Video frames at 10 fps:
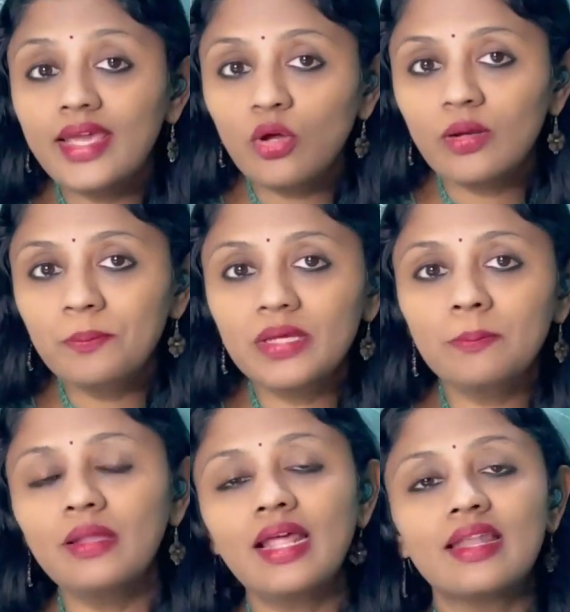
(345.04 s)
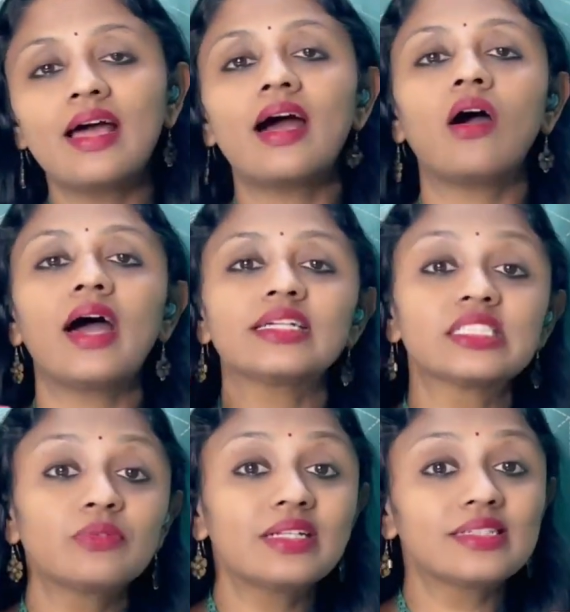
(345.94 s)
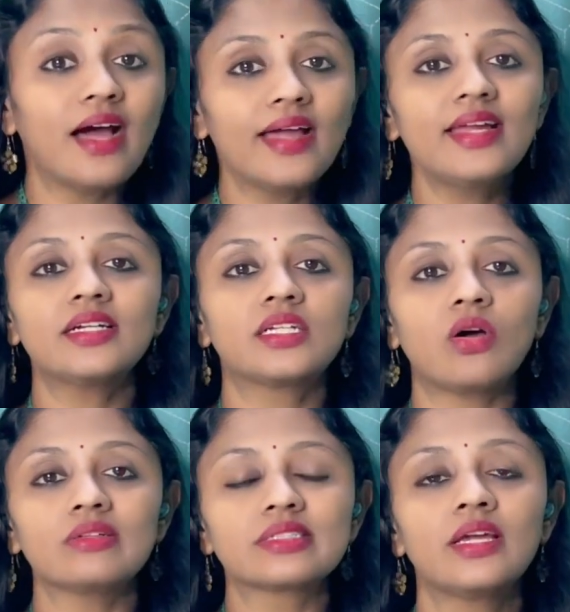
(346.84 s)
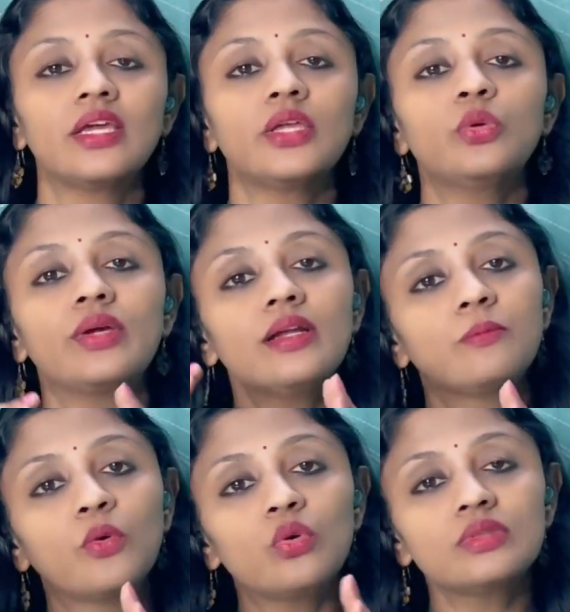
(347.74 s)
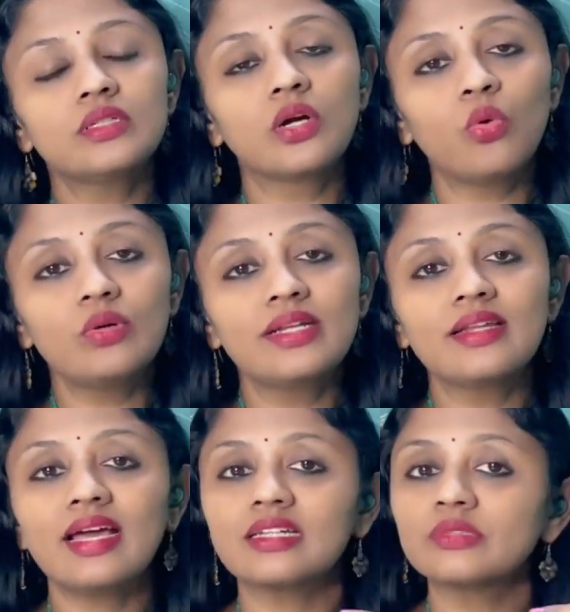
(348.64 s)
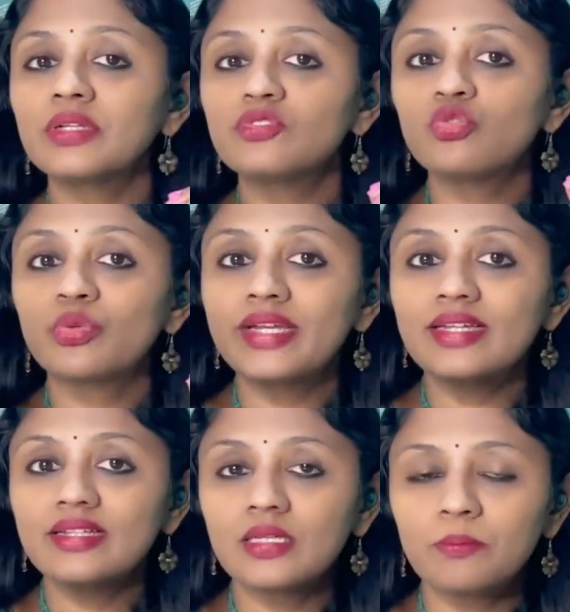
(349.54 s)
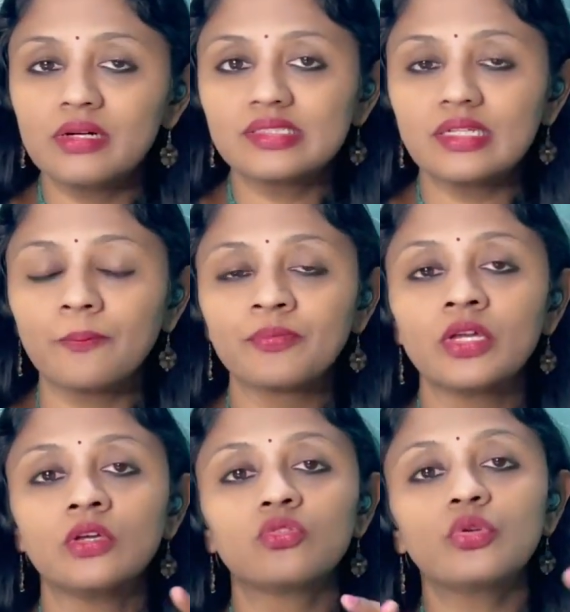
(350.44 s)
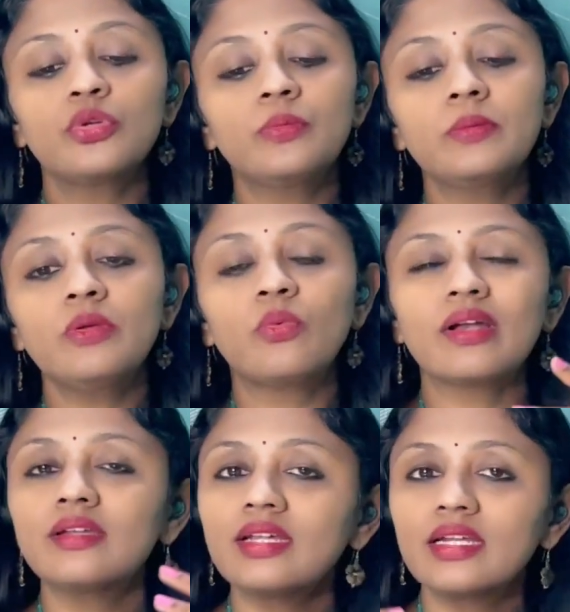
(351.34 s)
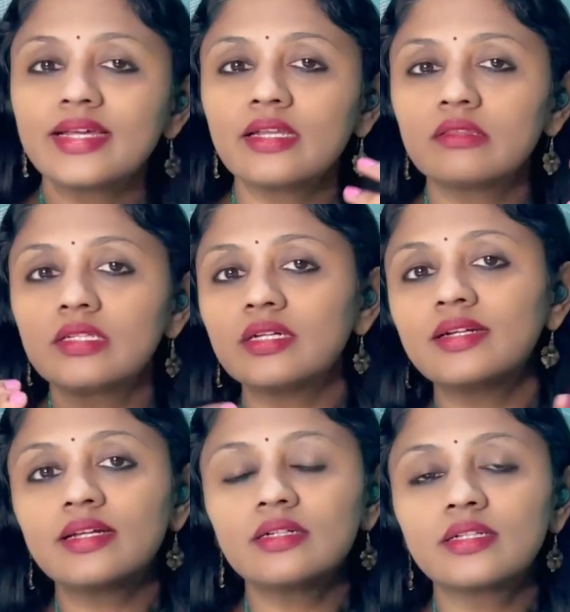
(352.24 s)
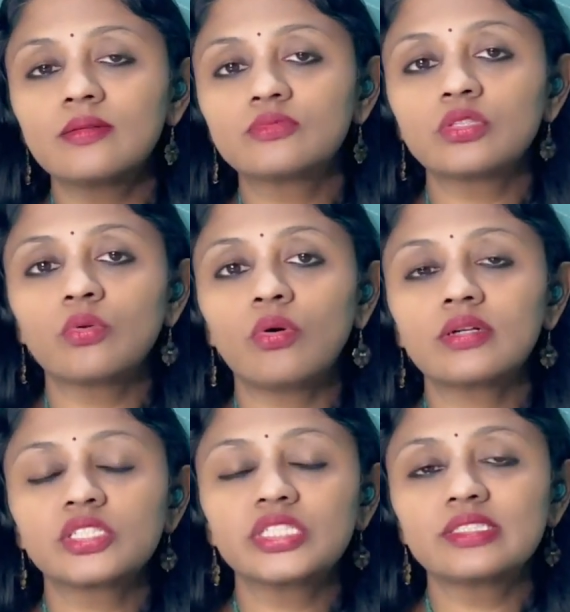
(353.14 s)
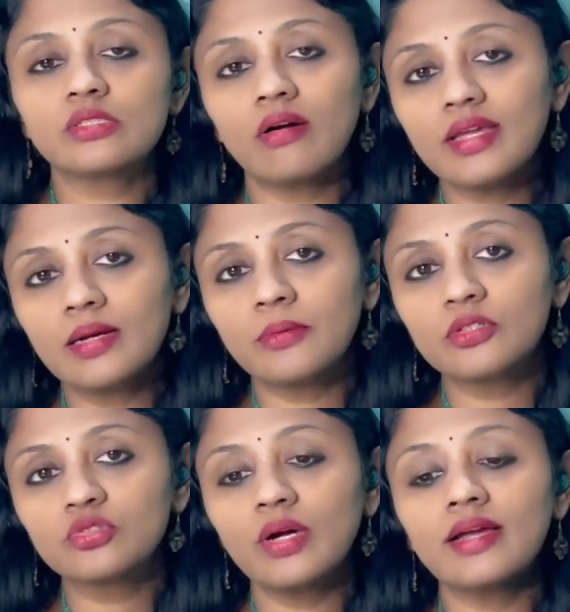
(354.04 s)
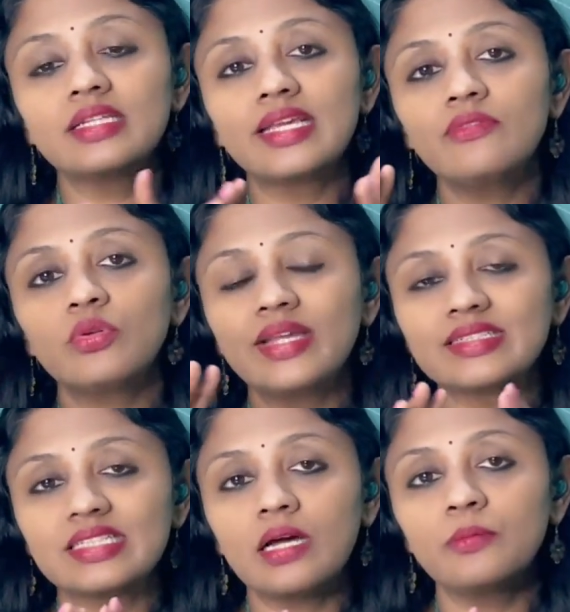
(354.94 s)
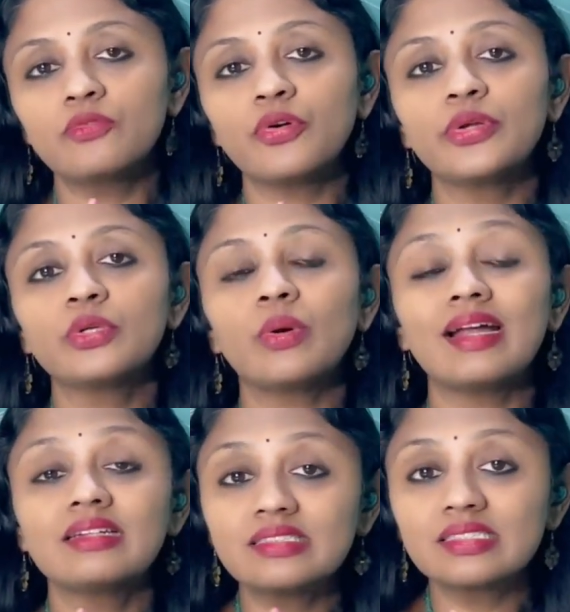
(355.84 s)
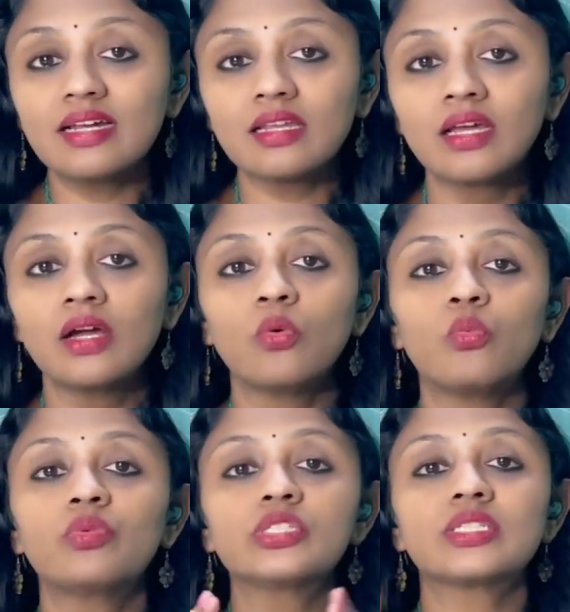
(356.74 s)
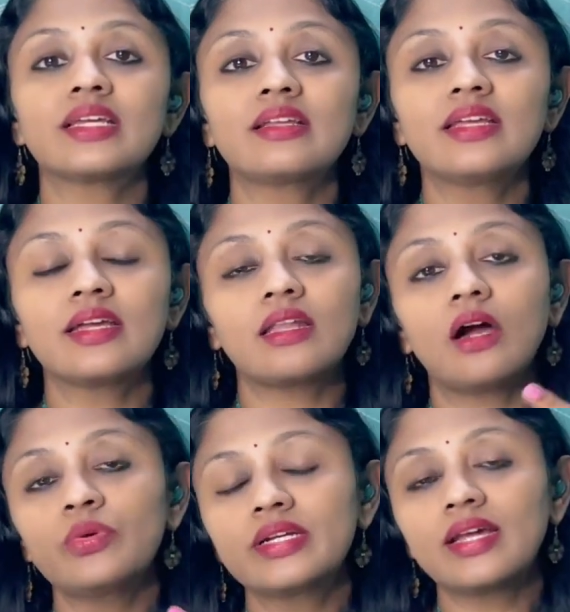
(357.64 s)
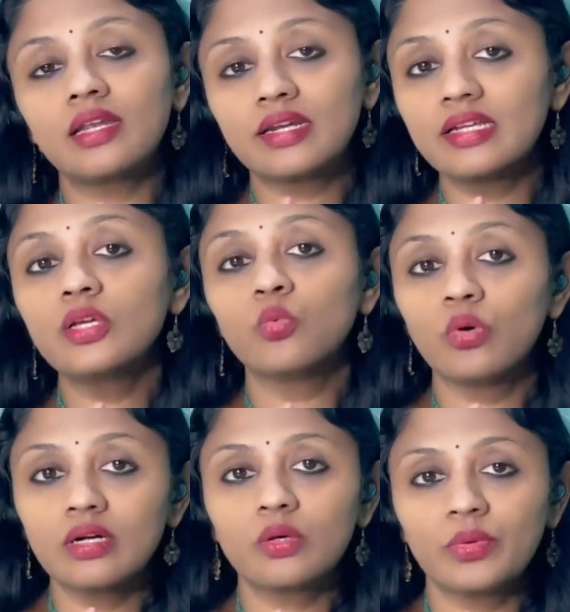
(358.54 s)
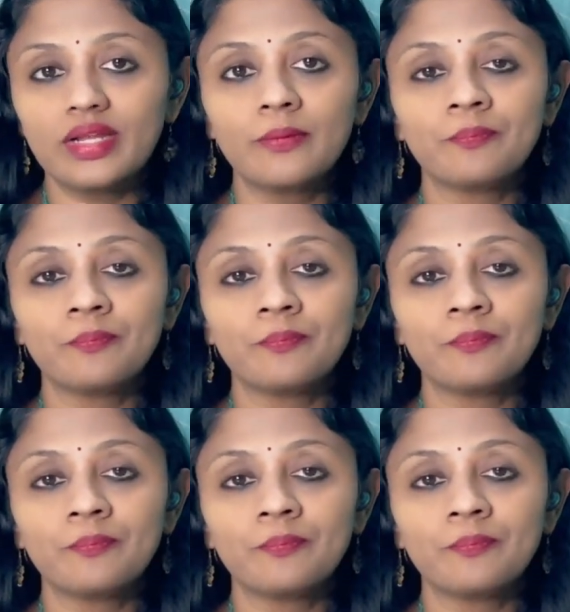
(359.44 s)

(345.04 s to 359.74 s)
on people and as well as high on task. You get both the goal done as well as you retain the person. So you may be wondering, like in a theoretical terms, of what she's talking about. So I'll give an example for you to understand which technique and how it can really work well.